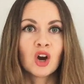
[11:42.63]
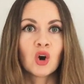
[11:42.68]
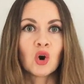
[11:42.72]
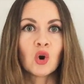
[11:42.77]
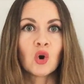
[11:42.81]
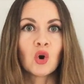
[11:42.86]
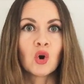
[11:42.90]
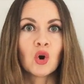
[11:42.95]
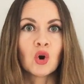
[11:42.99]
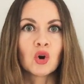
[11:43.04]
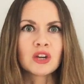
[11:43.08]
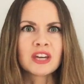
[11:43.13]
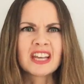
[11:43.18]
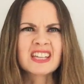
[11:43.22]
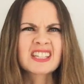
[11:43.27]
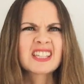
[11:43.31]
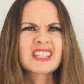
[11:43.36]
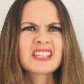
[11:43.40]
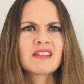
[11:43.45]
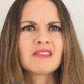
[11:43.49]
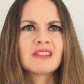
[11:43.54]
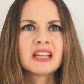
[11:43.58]
or
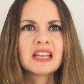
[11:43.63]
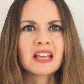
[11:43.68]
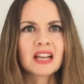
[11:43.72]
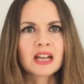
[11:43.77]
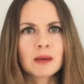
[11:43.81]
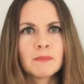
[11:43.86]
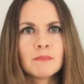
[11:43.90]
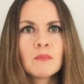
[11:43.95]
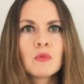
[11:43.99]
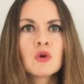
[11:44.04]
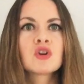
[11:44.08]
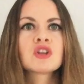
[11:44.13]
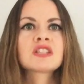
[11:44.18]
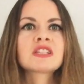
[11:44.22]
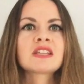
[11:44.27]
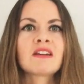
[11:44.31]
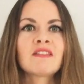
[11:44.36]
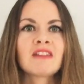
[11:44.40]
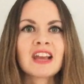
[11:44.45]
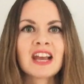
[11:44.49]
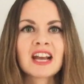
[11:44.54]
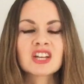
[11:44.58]
necessarily like a
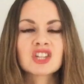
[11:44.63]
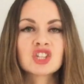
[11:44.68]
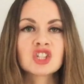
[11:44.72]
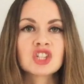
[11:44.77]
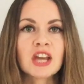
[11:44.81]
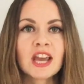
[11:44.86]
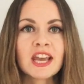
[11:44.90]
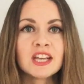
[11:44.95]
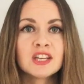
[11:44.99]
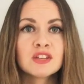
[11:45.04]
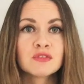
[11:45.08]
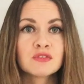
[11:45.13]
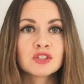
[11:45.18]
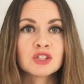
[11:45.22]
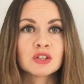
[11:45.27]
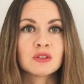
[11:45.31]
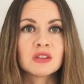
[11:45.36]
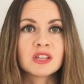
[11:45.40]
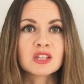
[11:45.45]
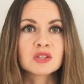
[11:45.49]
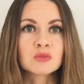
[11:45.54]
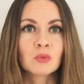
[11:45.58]
monetary exchange for
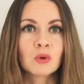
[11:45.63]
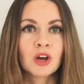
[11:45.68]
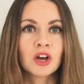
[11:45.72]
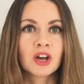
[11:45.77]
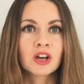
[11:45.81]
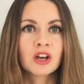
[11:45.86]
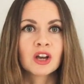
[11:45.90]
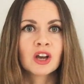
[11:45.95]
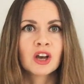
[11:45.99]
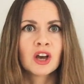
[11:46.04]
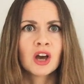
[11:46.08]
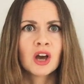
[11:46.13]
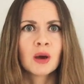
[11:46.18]
doing this work,